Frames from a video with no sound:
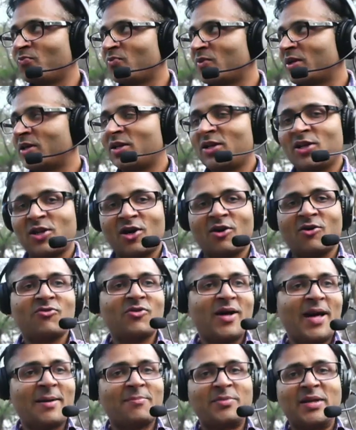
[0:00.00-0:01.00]
Love,
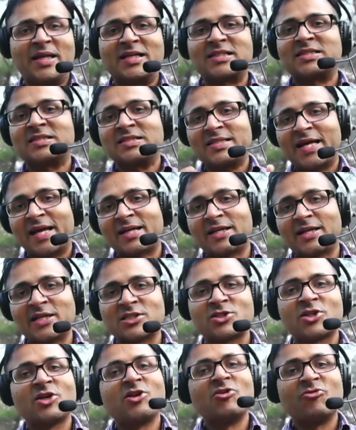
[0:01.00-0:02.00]
happiness, sadness,
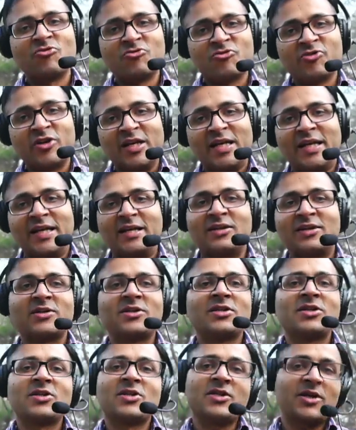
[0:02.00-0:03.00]
feeling,
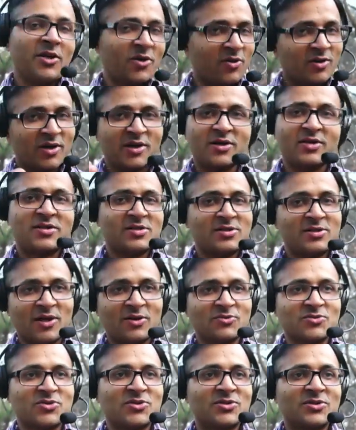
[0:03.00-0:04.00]
they all are
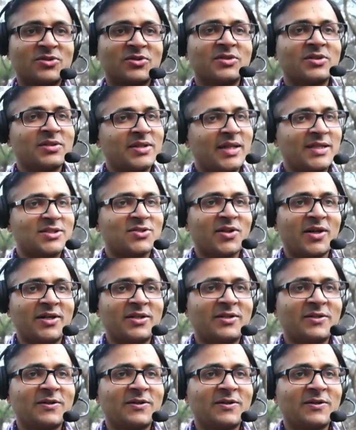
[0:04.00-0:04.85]
nouns. Next slide.